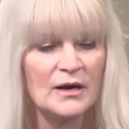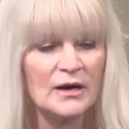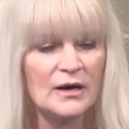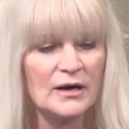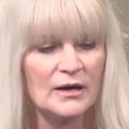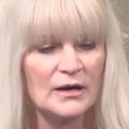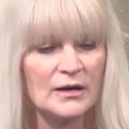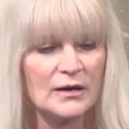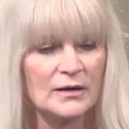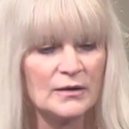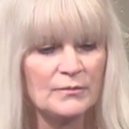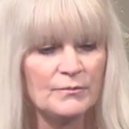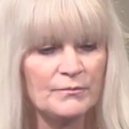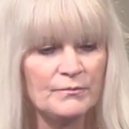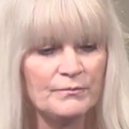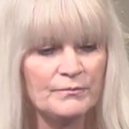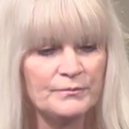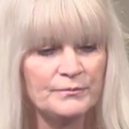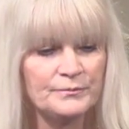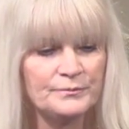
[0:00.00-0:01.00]

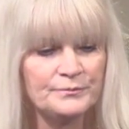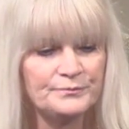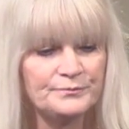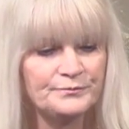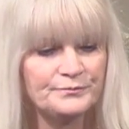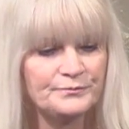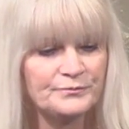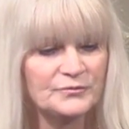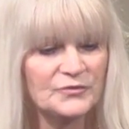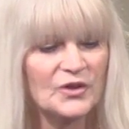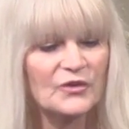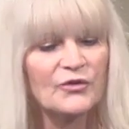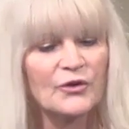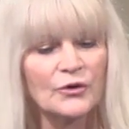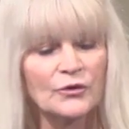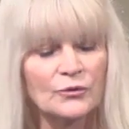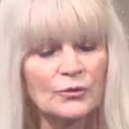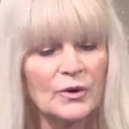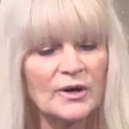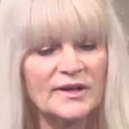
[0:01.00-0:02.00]
Um, the
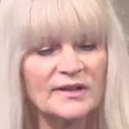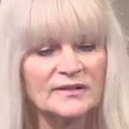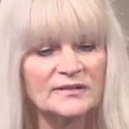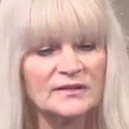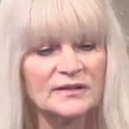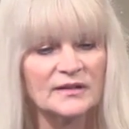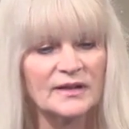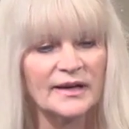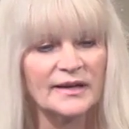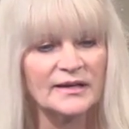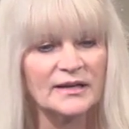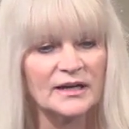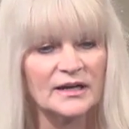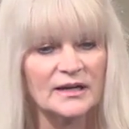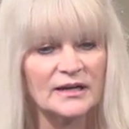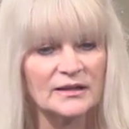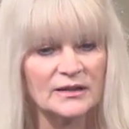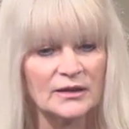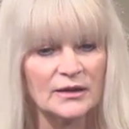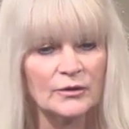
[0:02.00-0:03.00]
first one is like
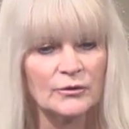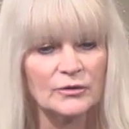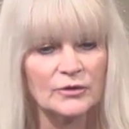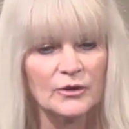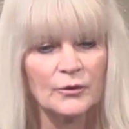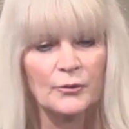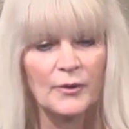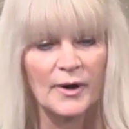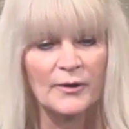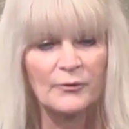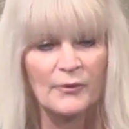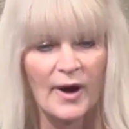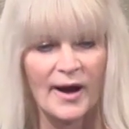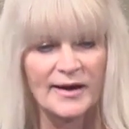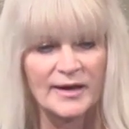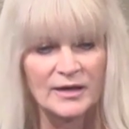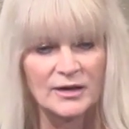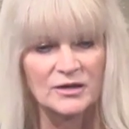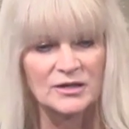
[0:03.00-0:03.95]
uh, the the Red Riding